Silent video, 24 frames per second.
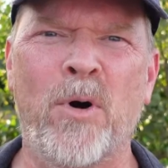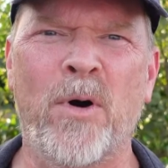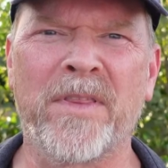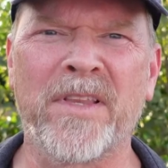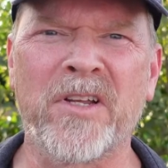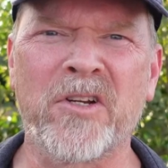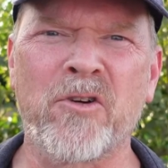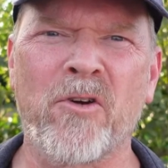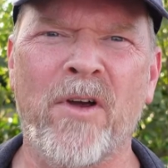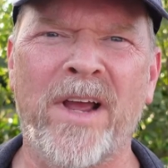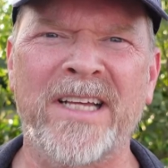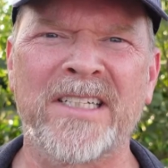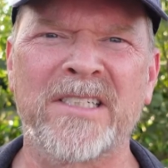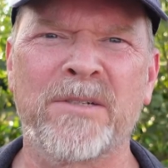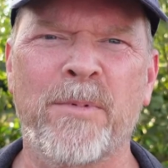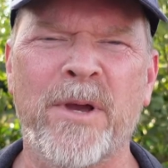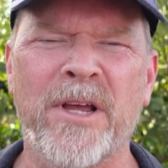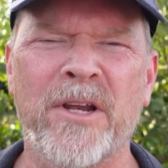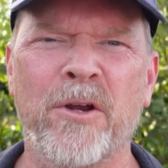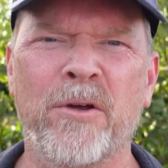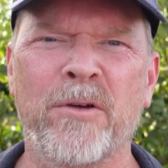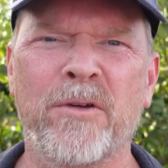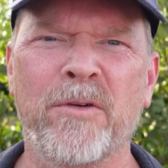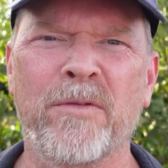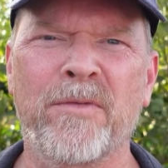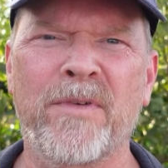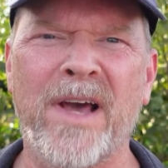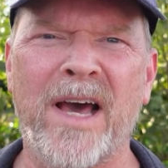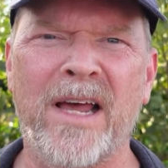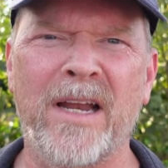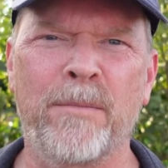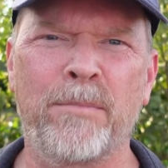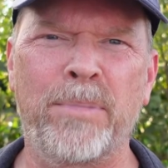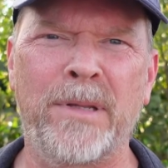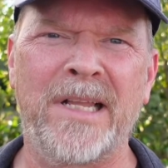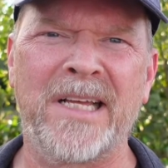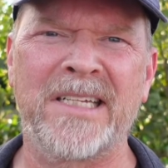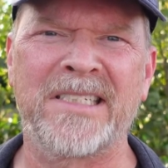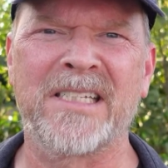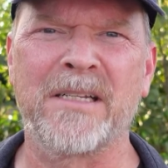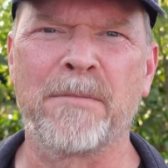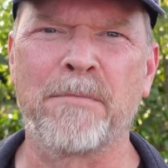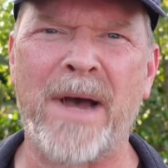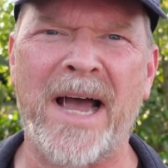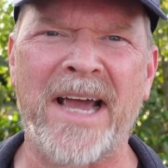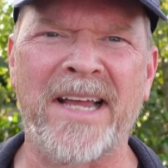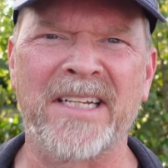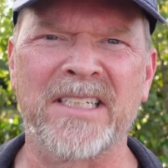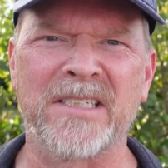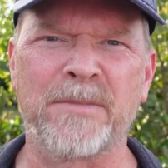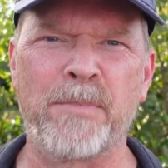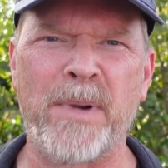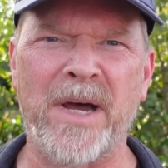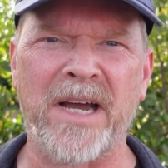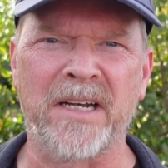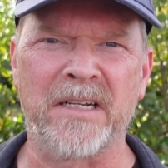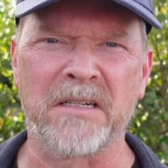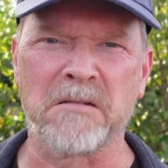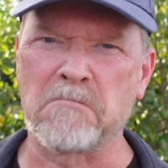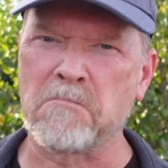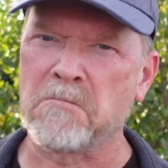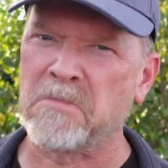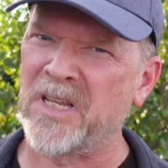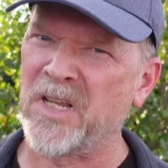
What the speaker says: on the transmitter, you've got a plus and minus button.